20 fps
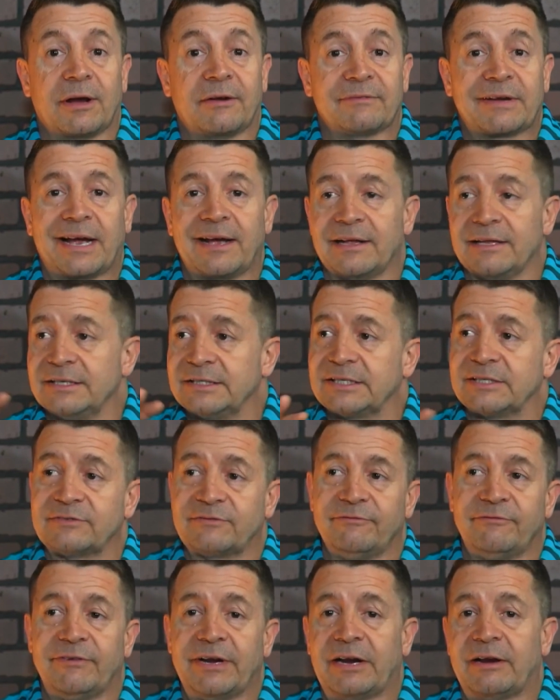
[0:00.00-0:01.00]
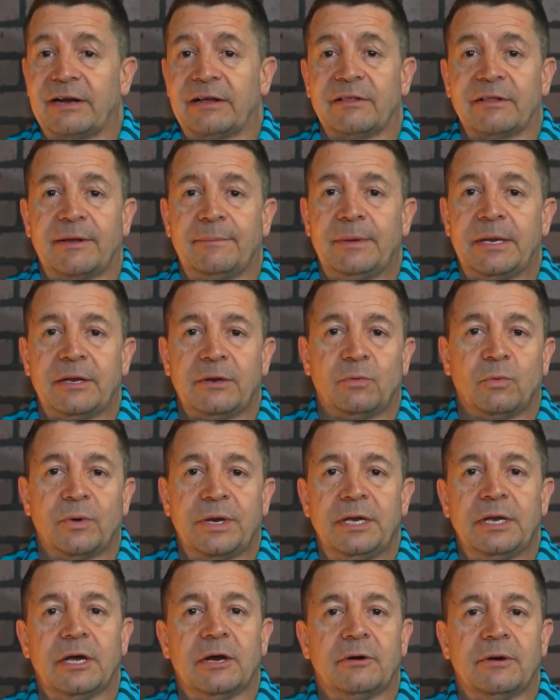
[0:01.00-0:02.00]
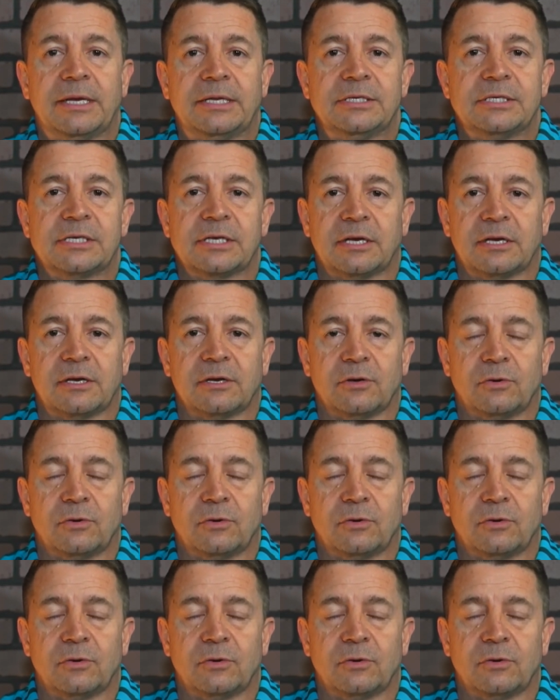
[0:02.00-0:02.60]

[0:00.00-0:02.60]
I've got just very limited window into